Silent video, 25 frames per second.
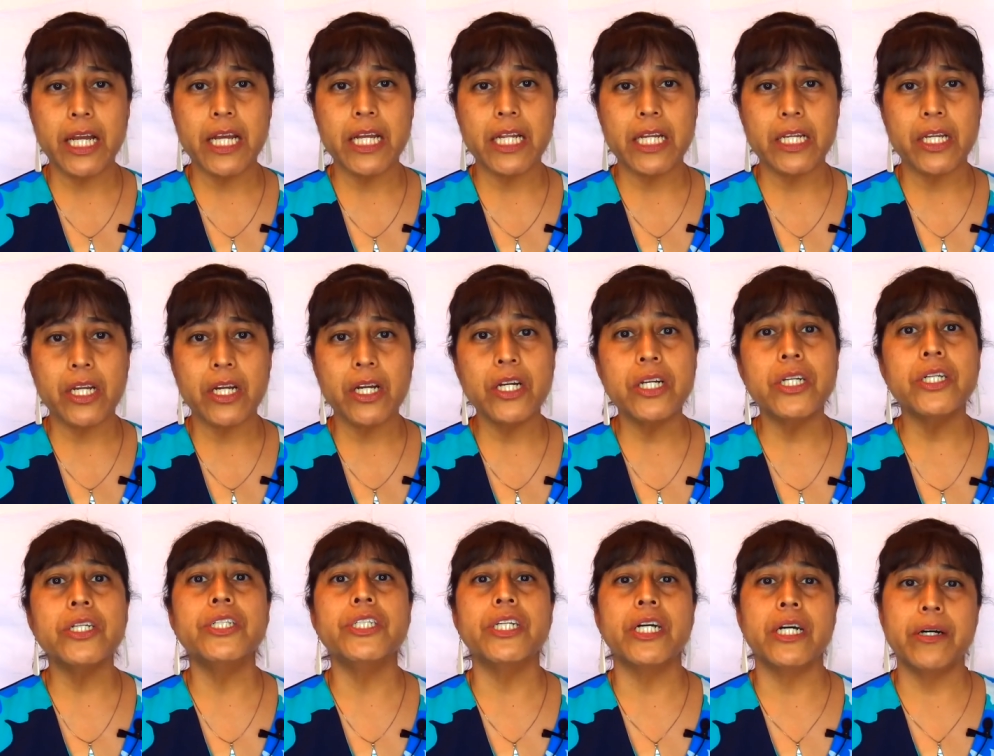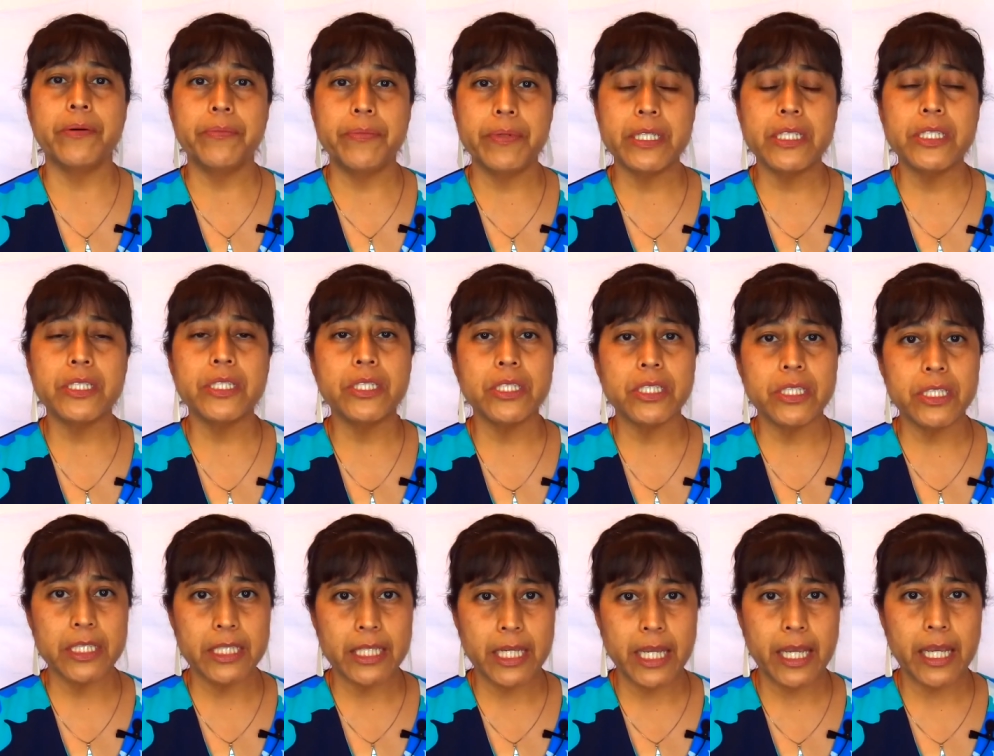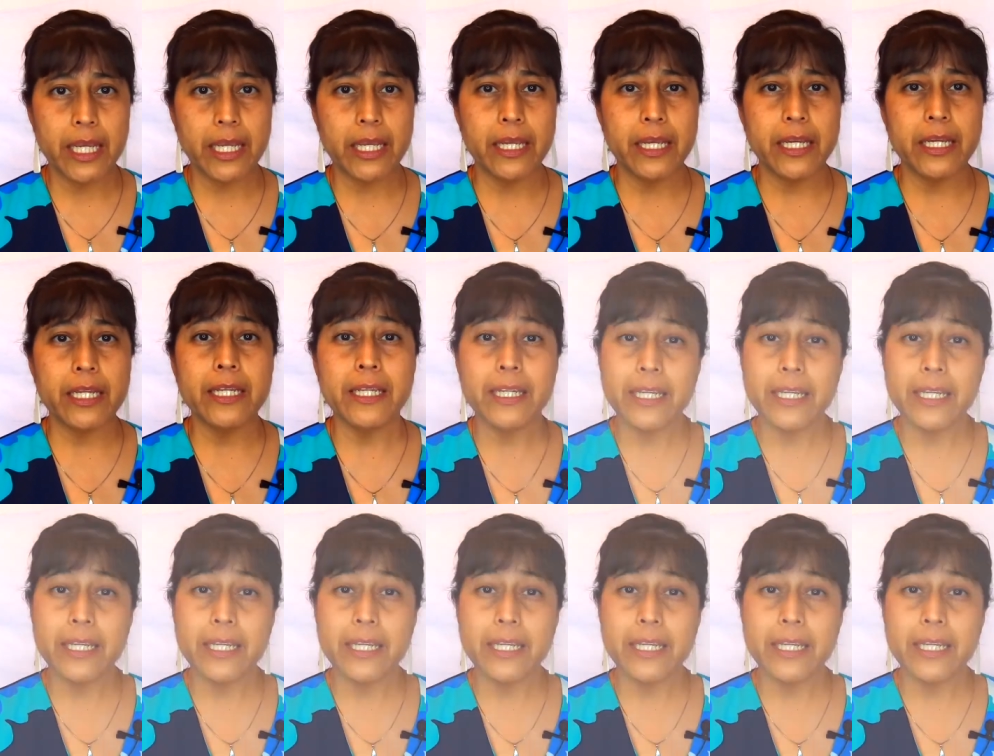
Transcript: and her job is to stay in